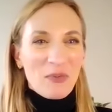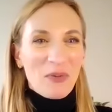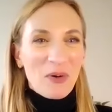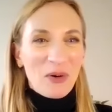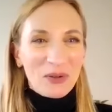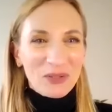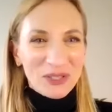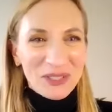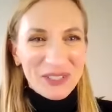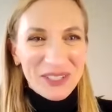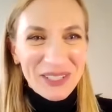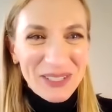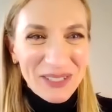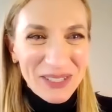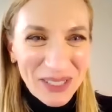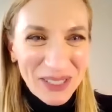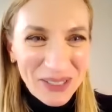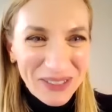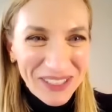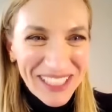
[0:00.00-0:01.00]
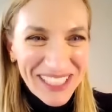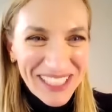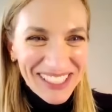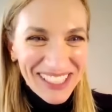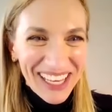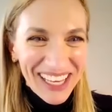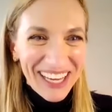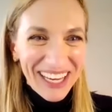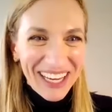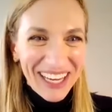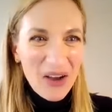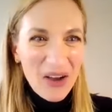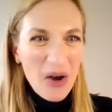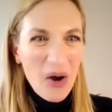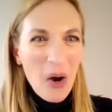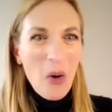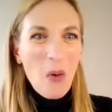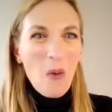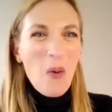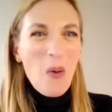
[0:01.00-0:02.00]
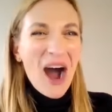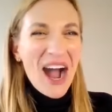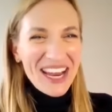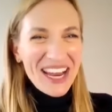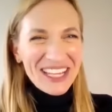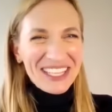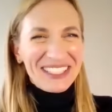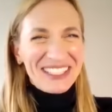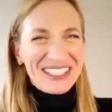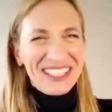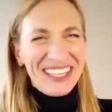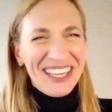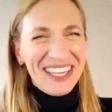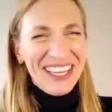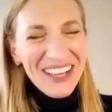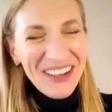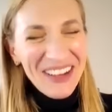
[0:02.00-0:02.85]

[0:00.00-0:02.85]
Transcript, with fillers: proposal to this dude and he's like, "Why is